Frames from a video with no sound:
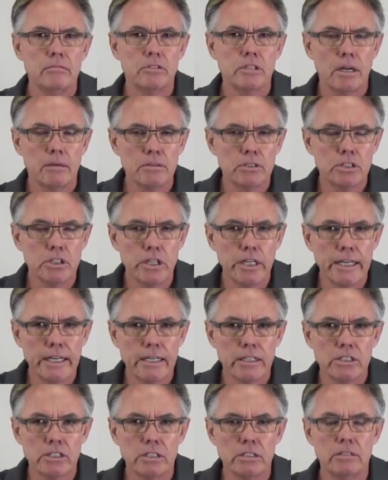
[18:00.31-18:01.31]

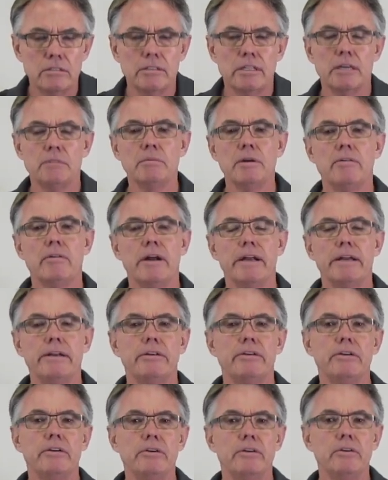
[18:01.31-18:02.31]
troubleshooting issue that we run
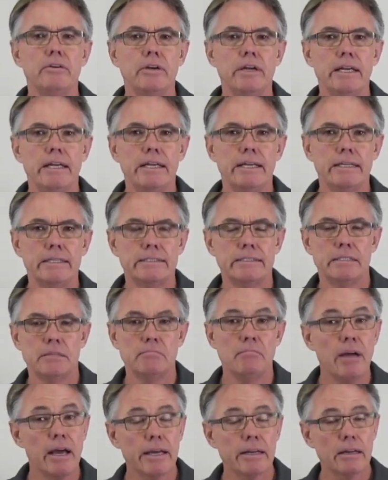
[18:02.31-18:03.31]
into is
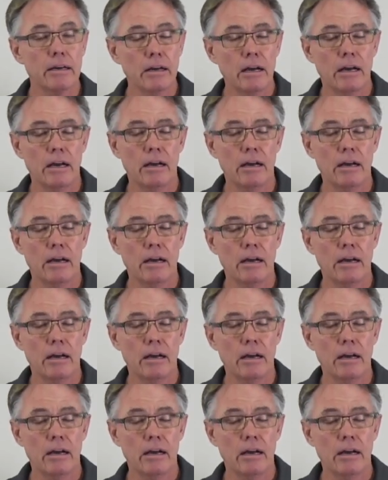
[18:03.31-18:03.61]
the matter